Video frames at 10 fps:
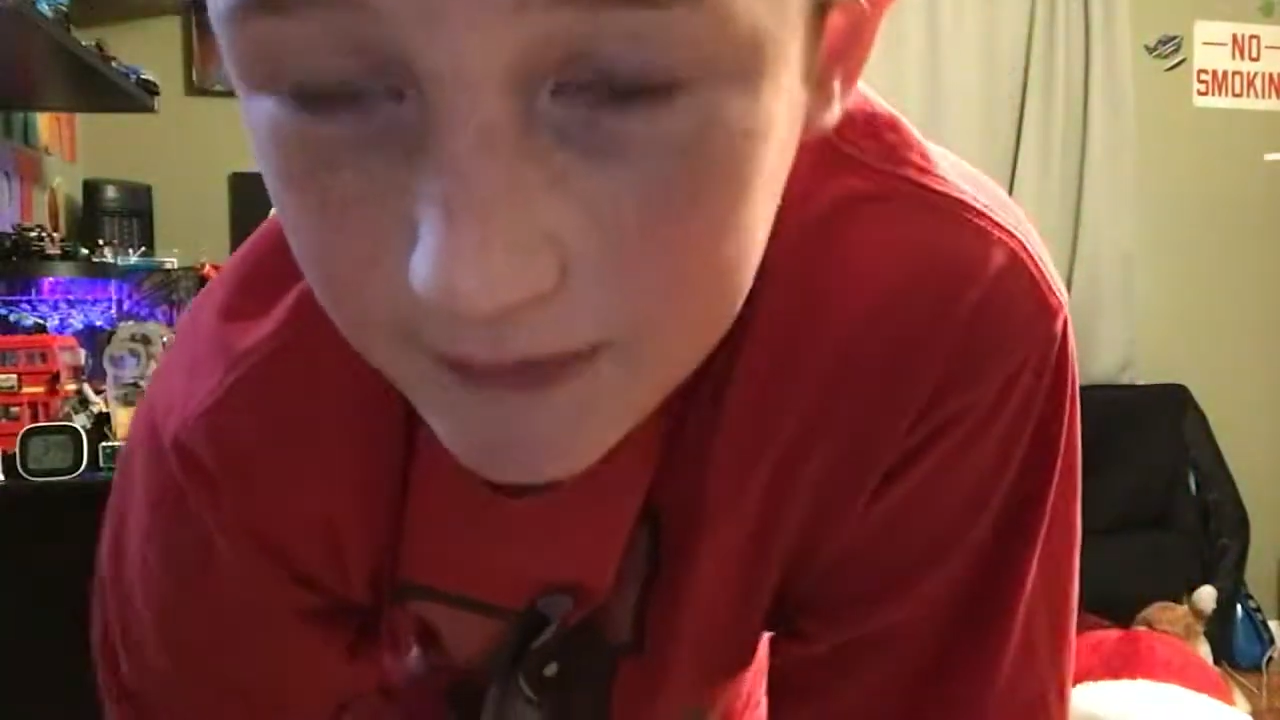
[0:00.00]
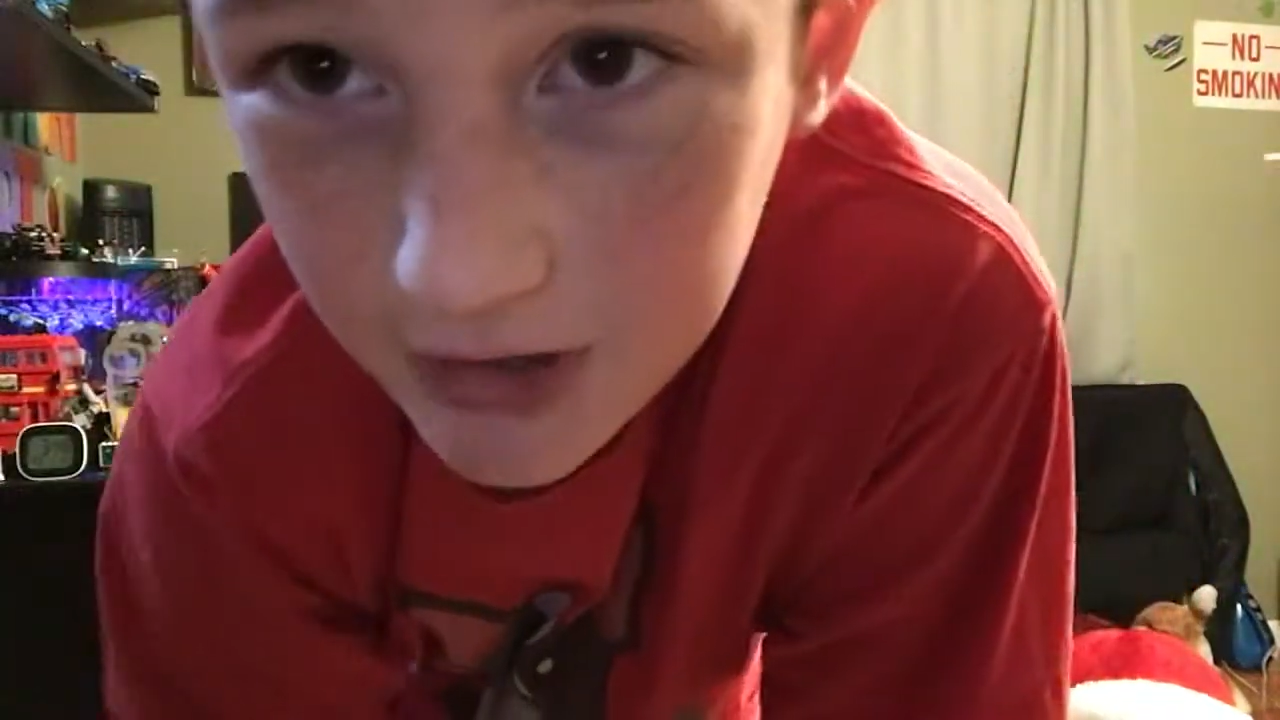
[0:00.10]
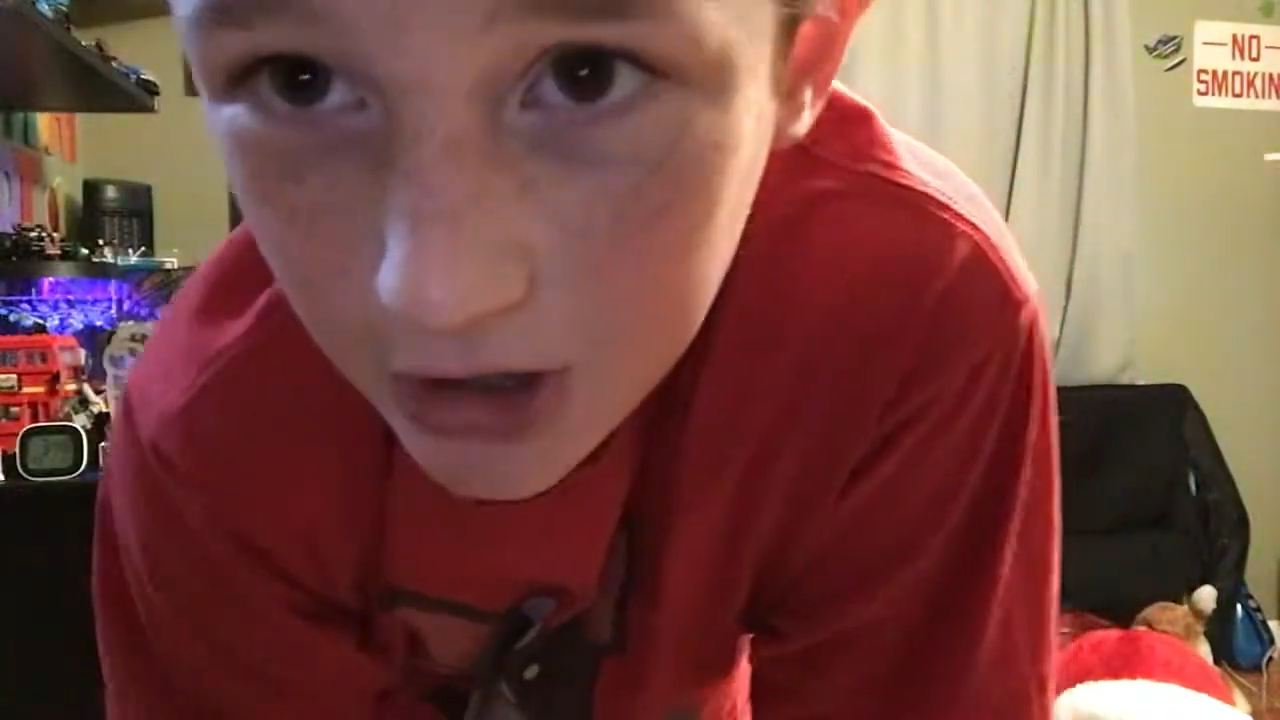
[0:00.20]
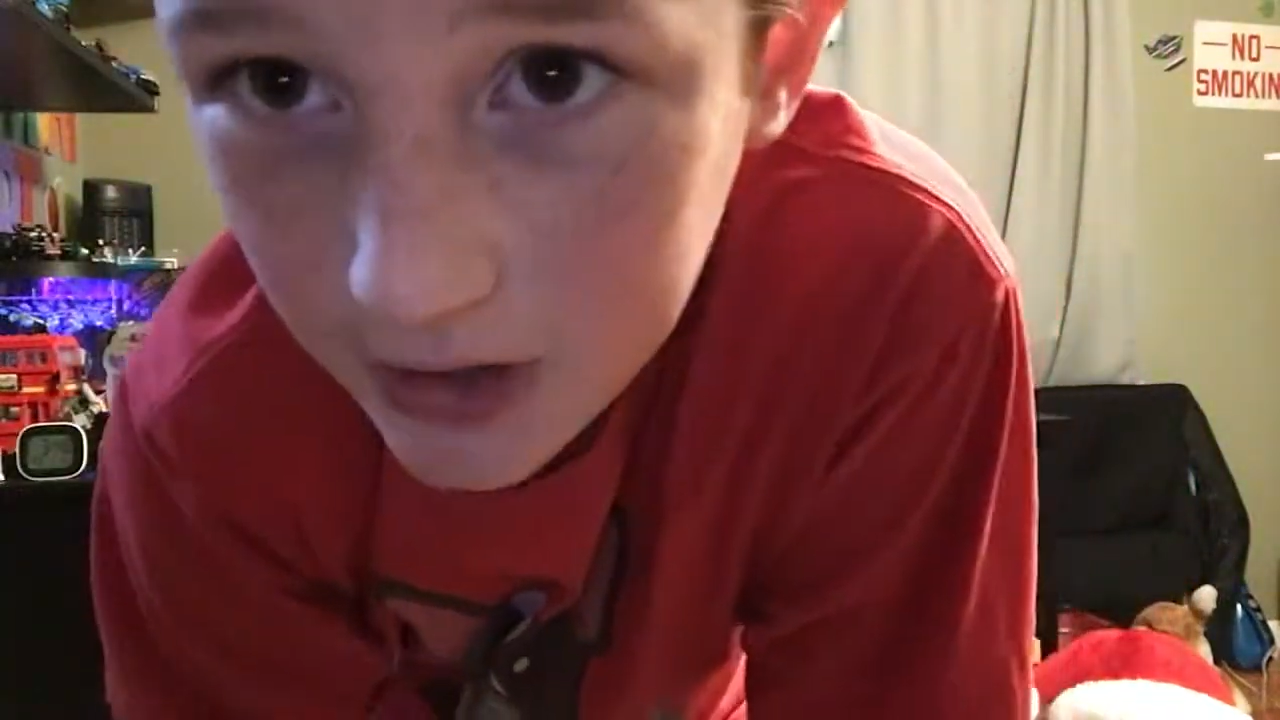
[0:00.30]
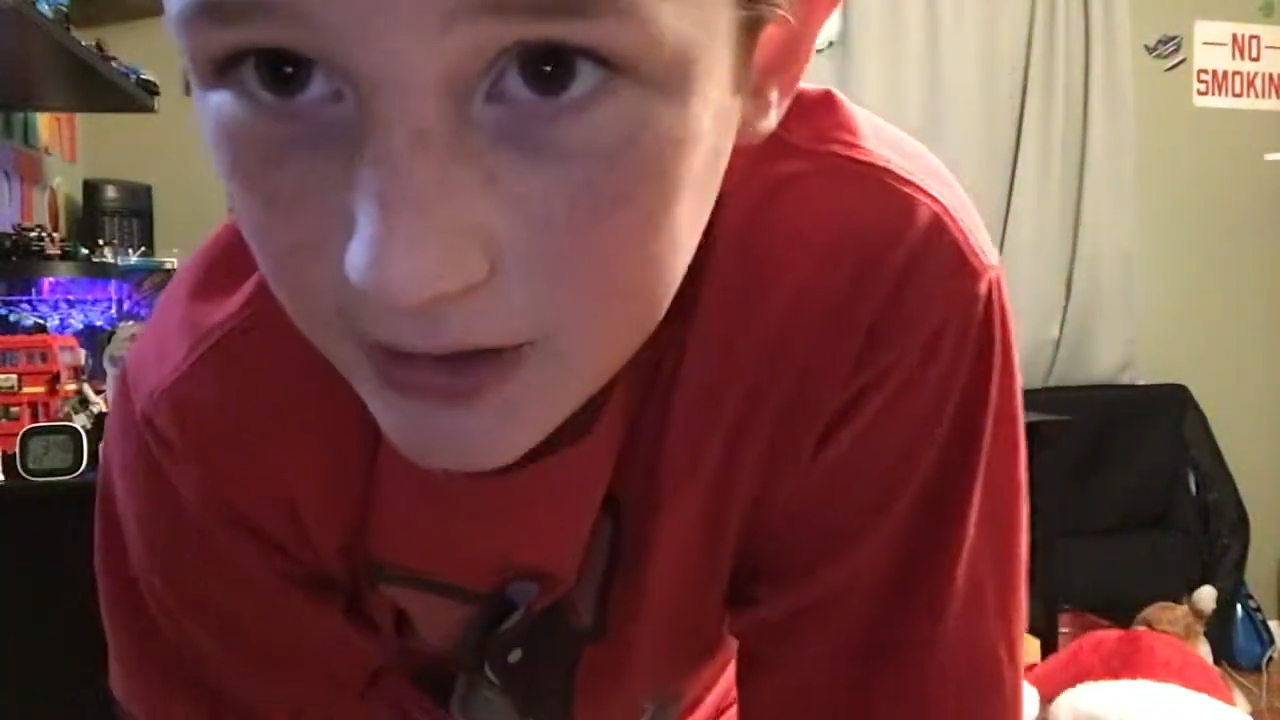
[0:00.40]
and
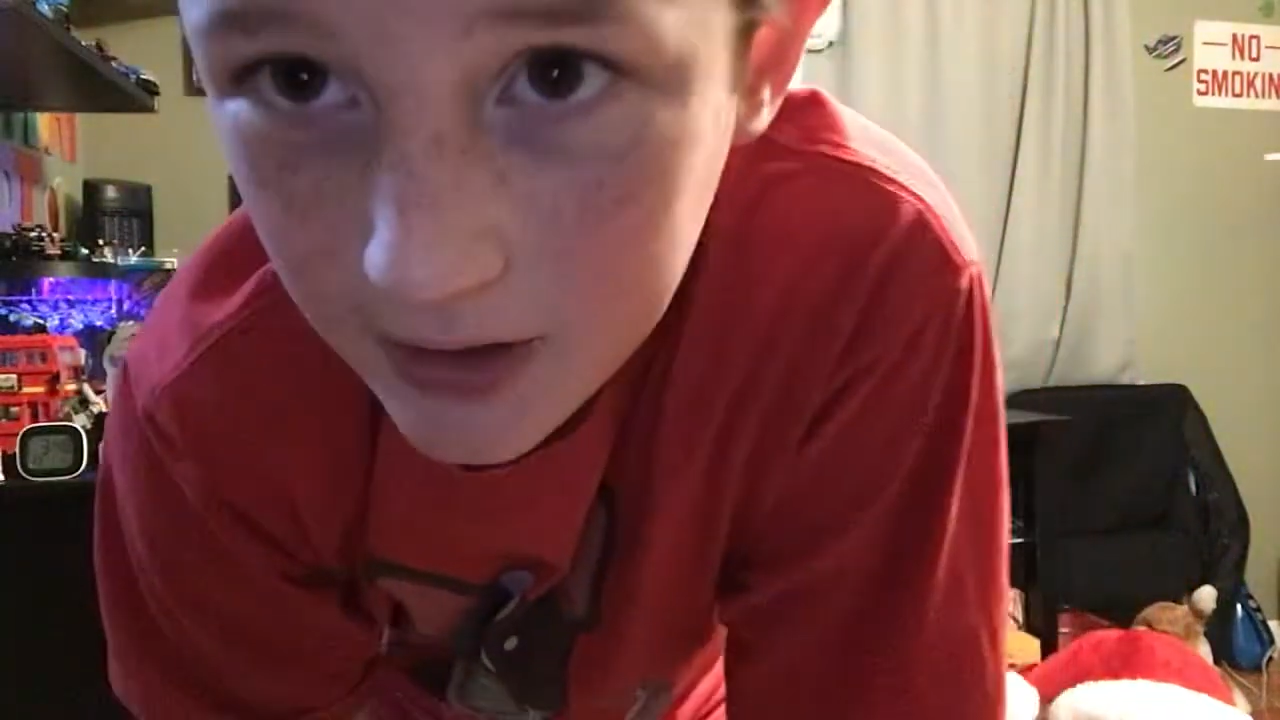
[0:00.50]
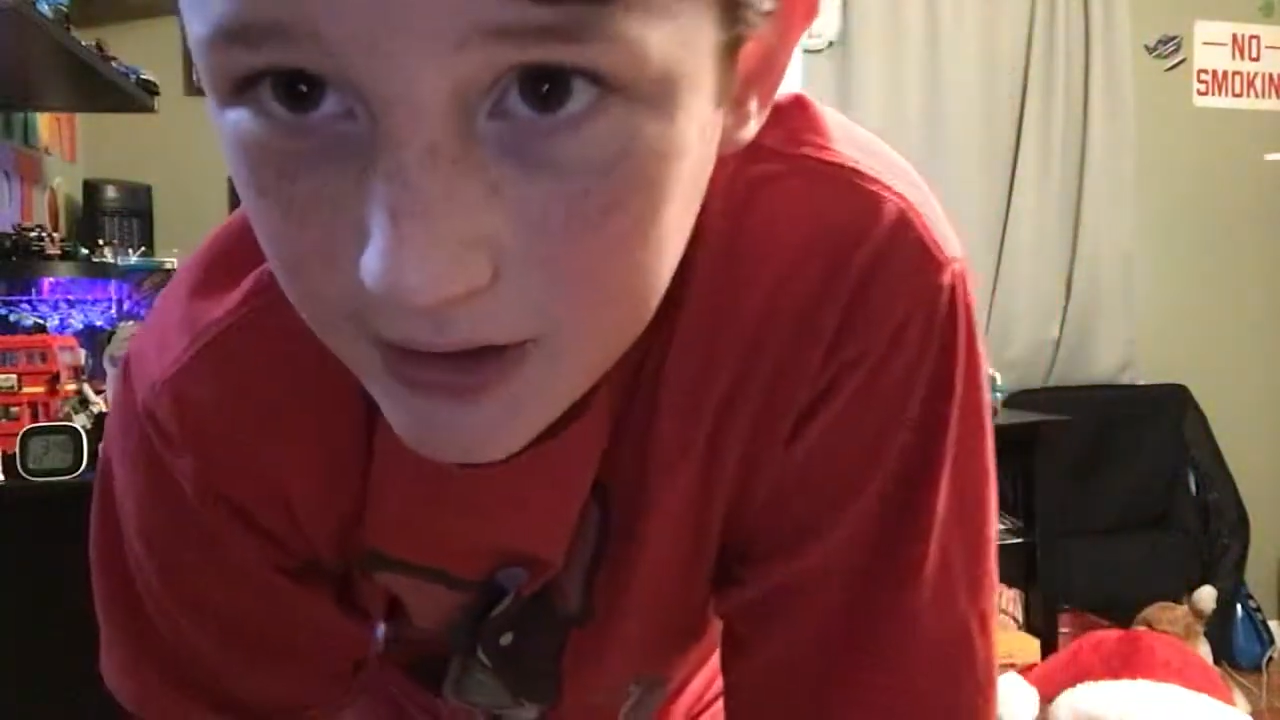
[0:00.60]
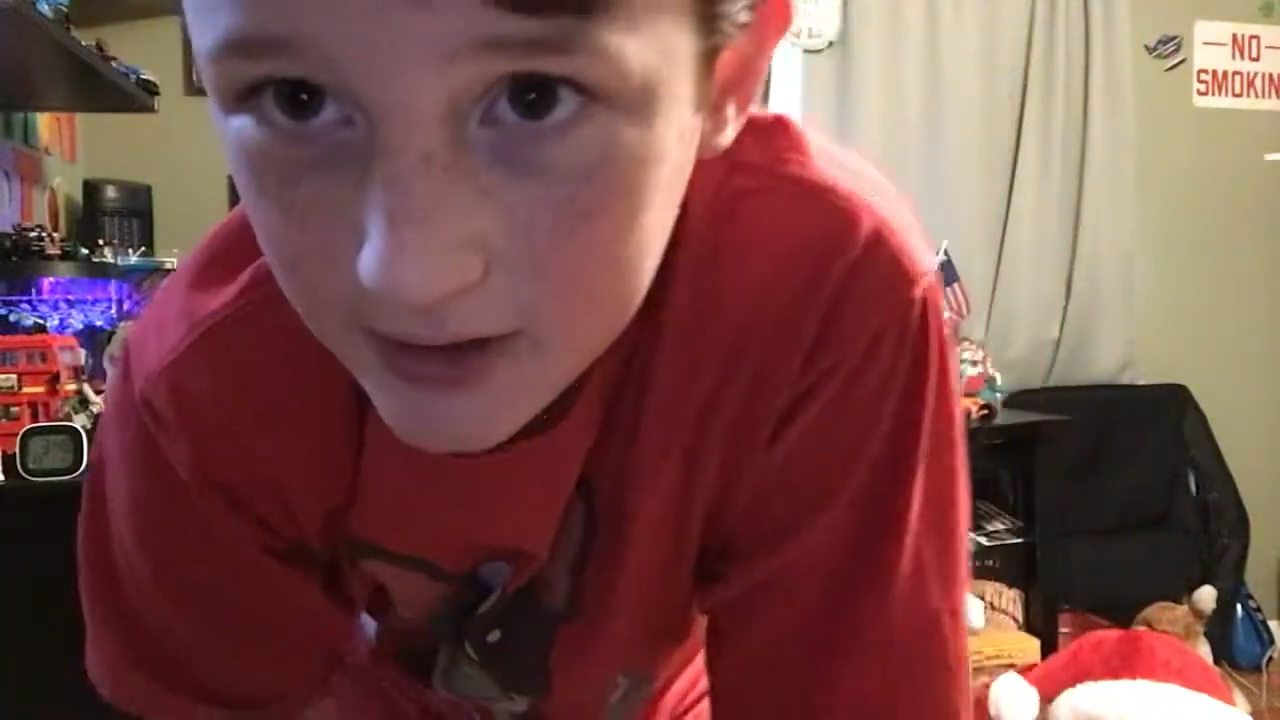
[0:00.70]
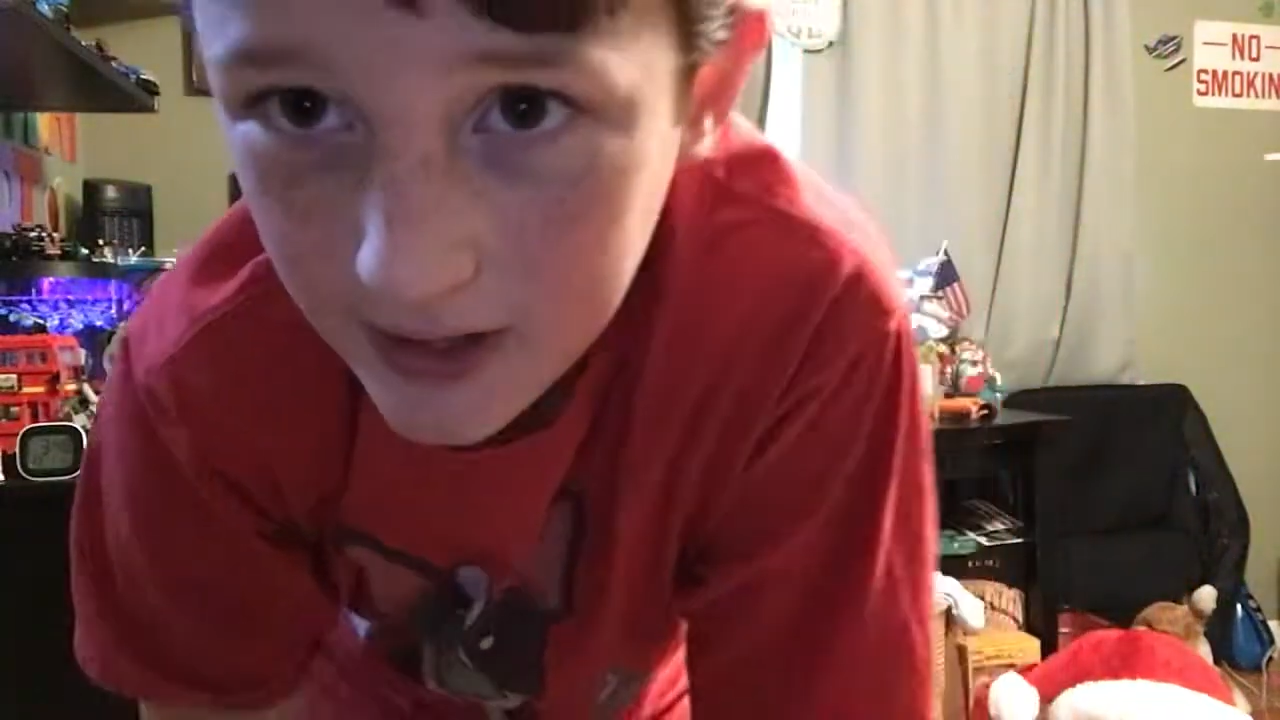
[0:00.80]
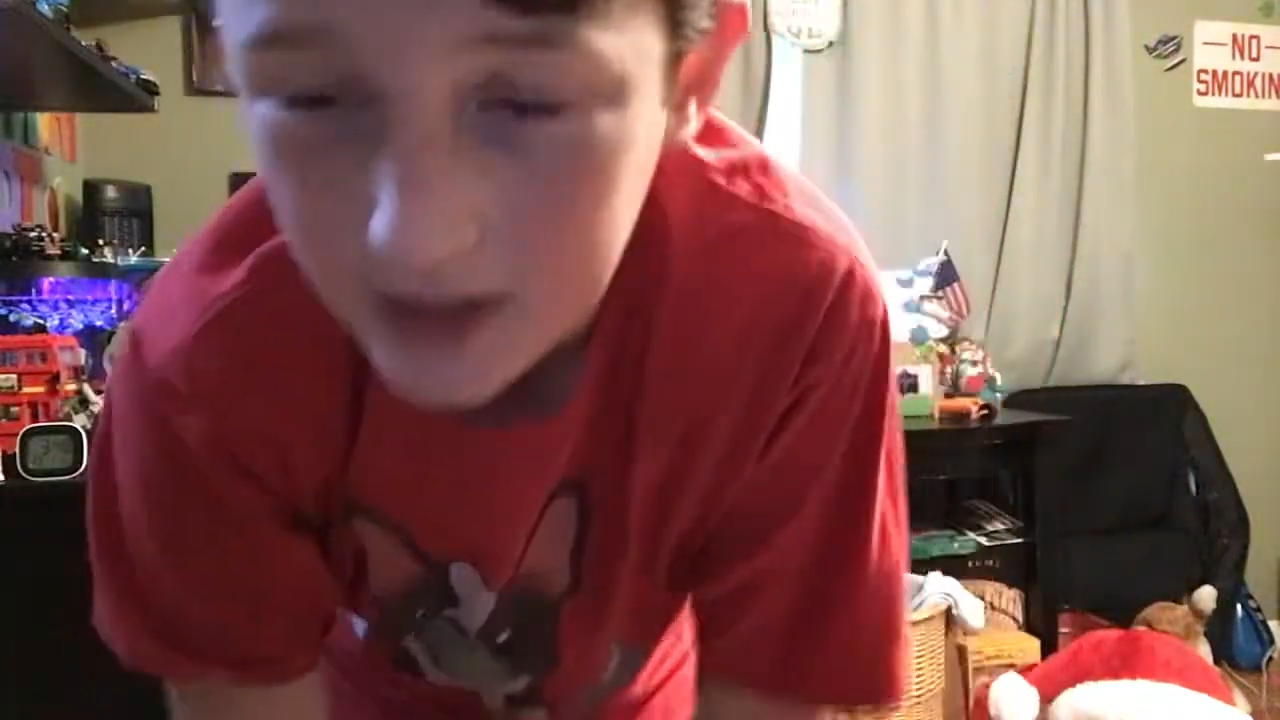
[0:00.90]
on
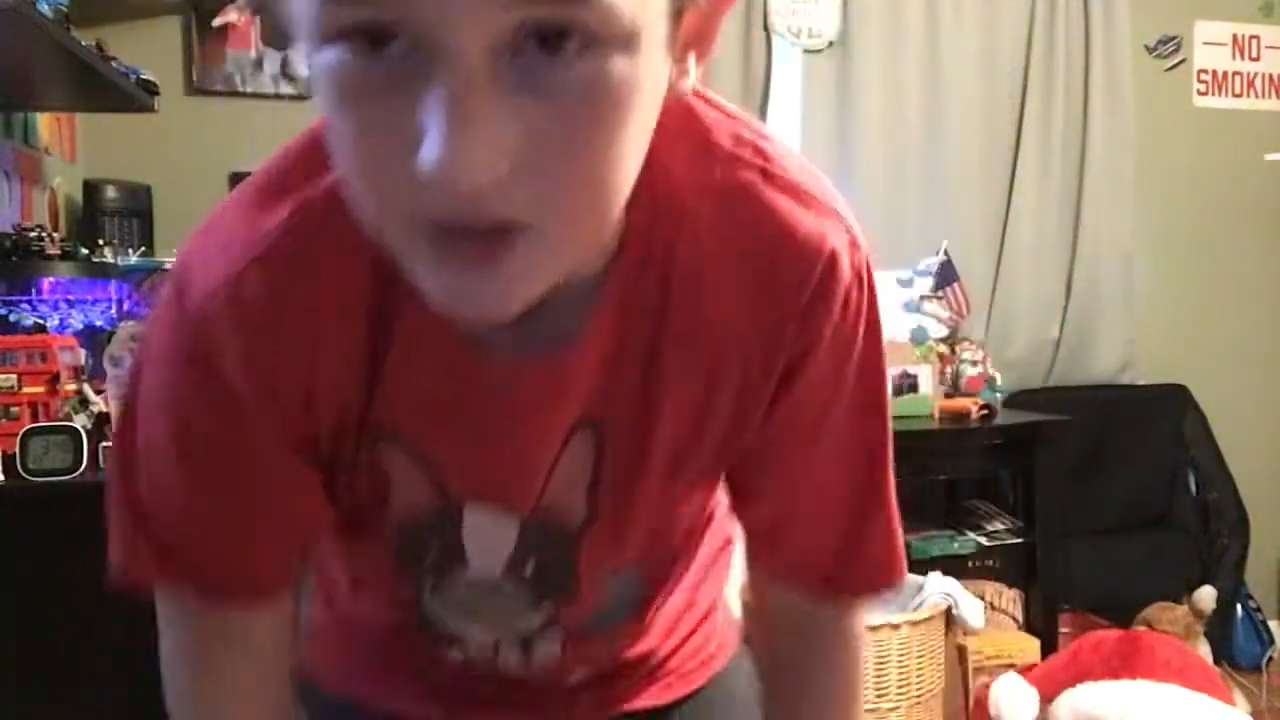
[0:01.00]
at the end,